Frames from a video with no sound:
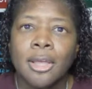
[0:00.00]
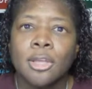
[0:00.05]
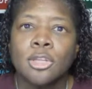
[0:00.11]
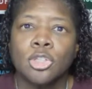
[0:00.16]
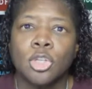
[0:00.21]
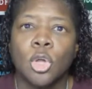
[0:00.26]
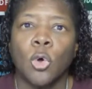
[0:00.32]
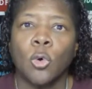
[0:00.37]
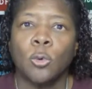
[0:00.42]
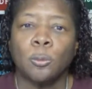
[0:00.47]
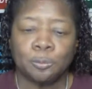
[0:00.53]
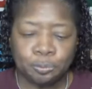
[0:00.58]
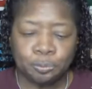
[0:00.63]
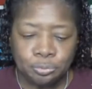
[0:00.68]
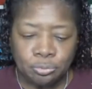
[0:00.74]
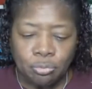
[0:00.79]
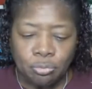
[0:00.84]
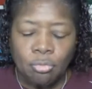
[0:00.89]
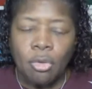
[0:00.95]
So
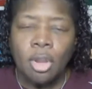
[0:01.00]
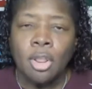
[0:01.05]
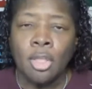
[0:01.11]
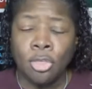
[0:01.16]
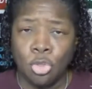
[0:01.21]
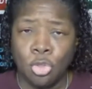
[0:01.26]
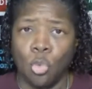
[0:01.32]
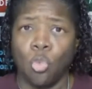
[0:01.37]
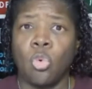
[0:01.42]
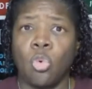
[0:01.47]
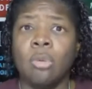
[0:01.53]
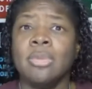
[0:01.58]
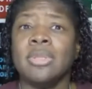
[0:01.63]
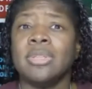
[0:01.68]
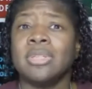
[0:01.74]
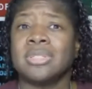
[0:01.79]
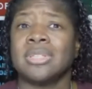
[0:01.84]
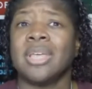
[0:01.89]
the women's